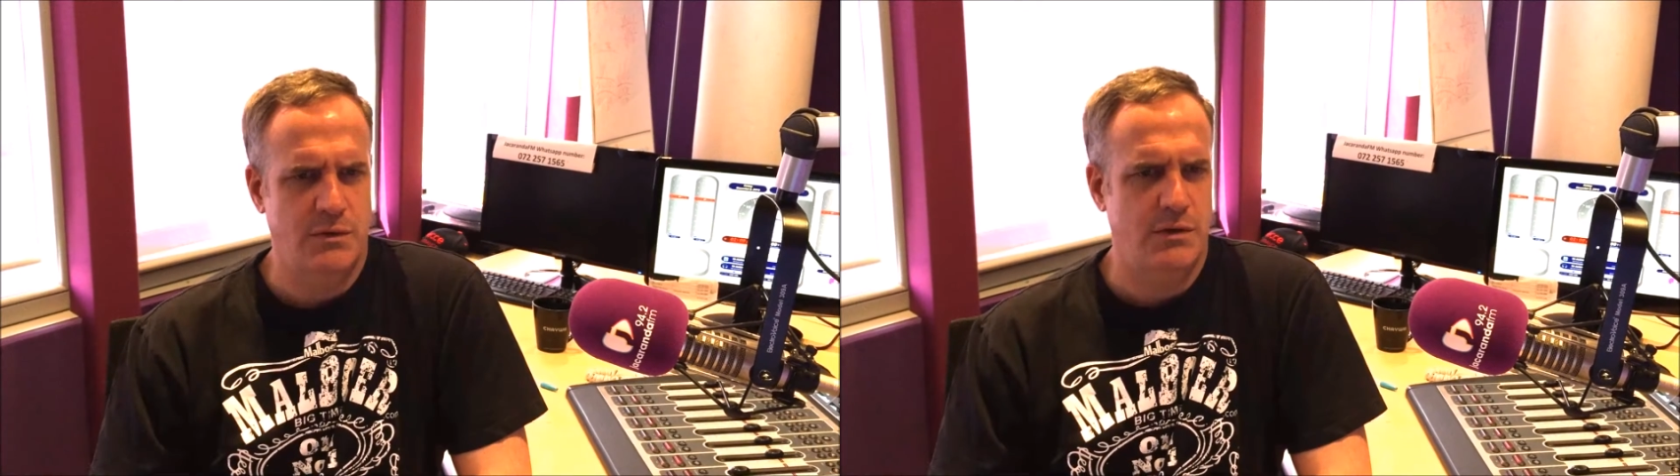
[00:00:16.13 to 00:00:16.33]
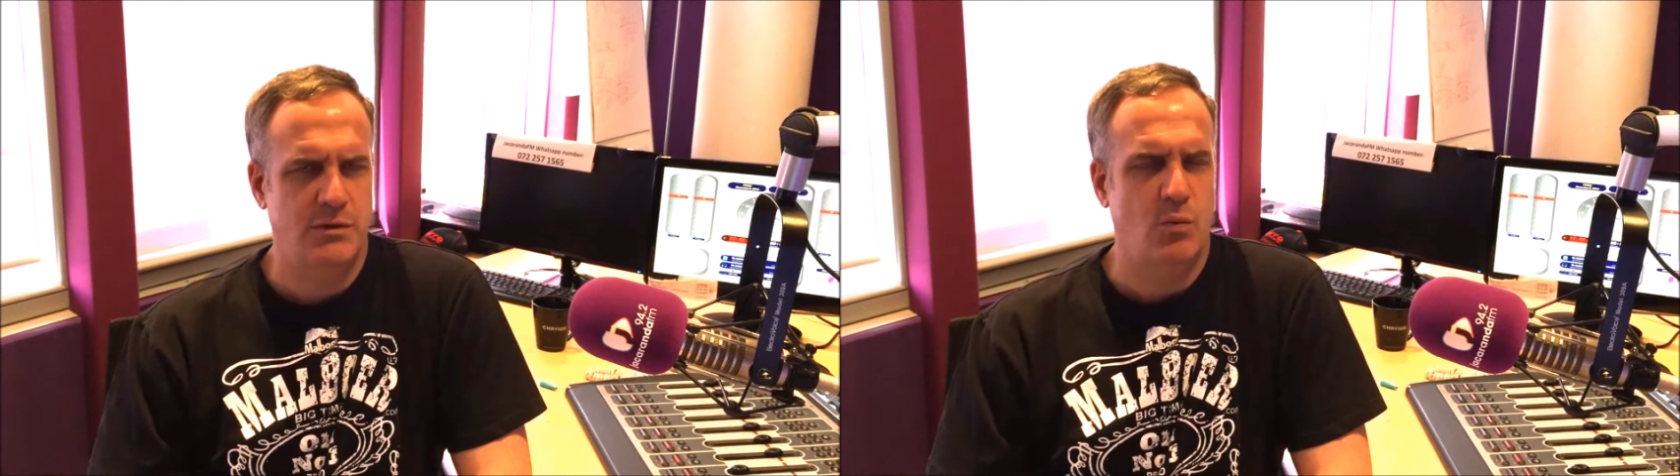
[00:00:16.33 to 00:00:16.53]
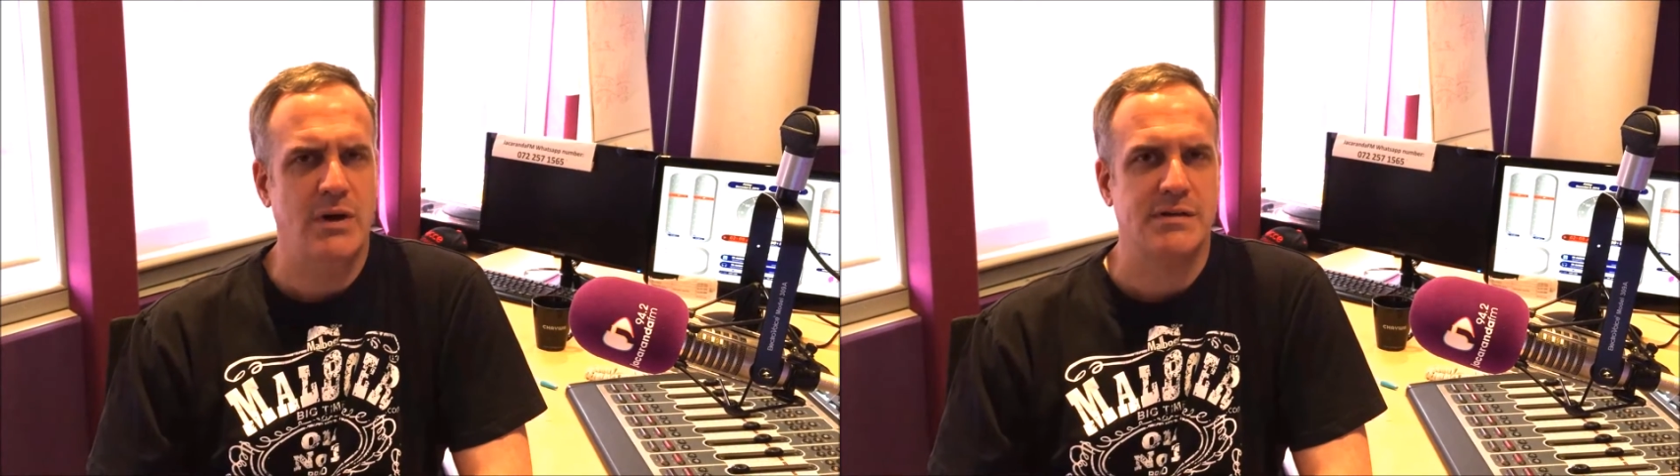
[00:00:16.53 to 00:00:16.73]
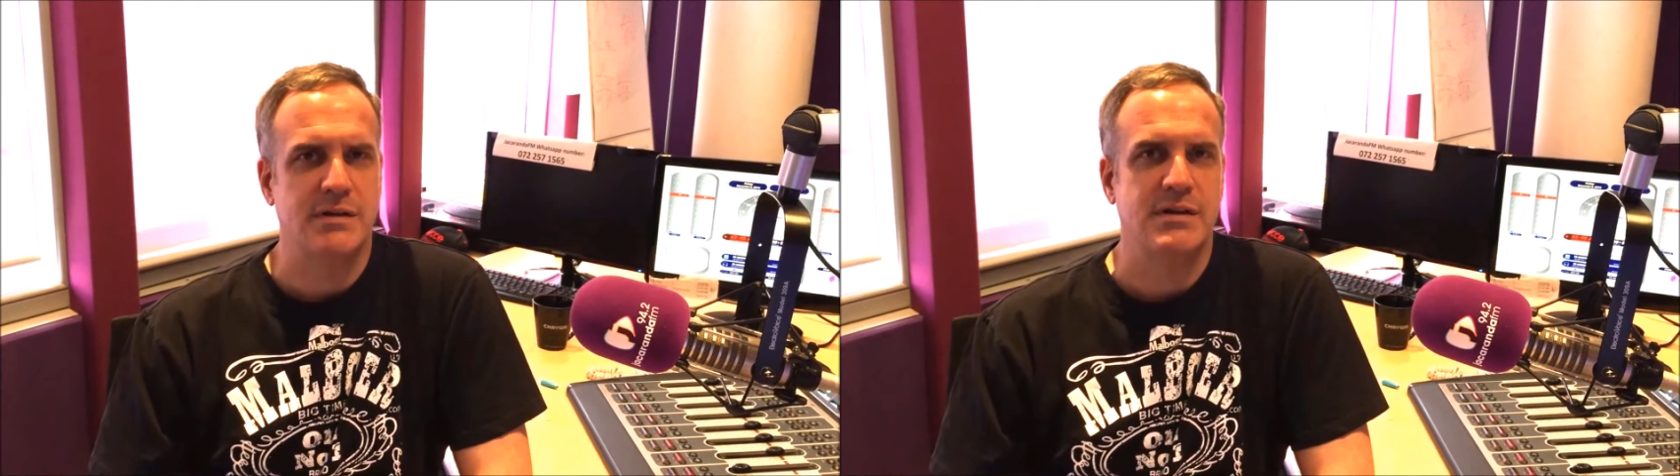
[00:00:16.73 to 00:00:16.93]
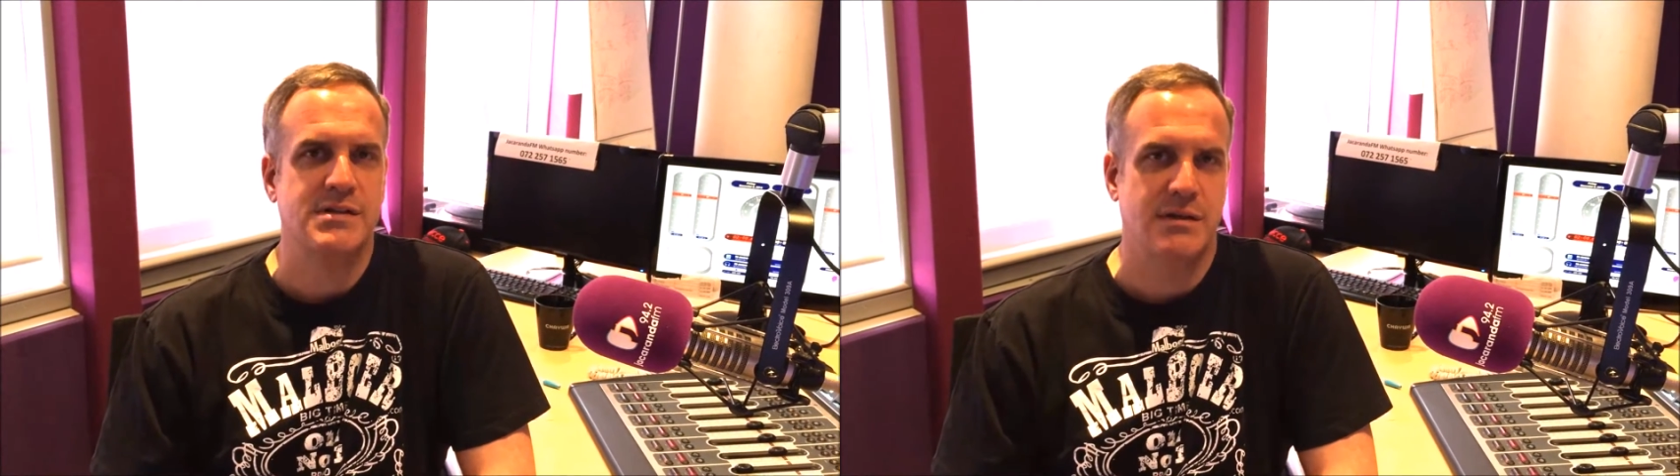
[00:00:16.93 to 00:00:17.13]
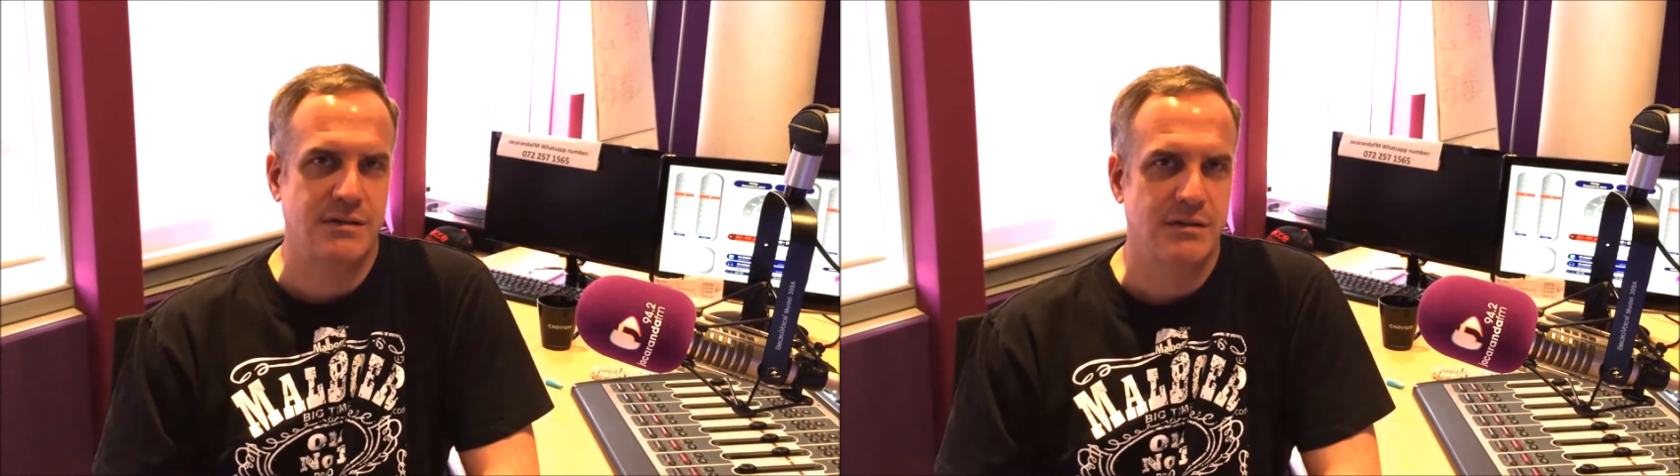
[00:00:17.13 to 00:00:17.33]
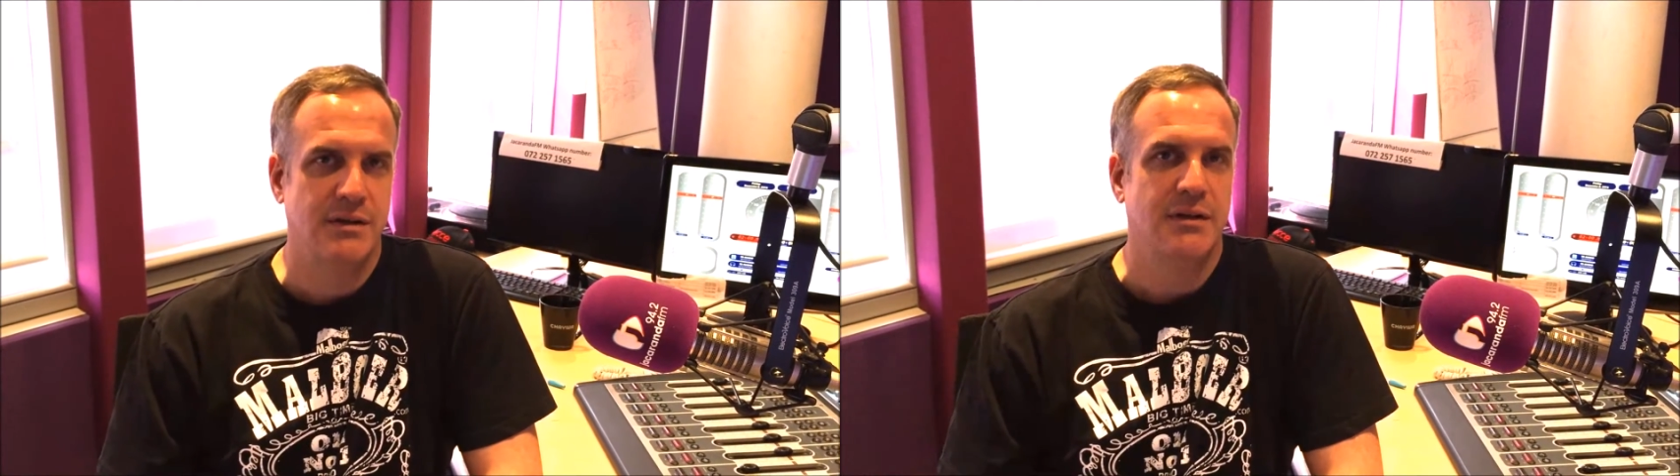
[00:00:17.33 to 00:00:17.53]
Heard what?" And he said,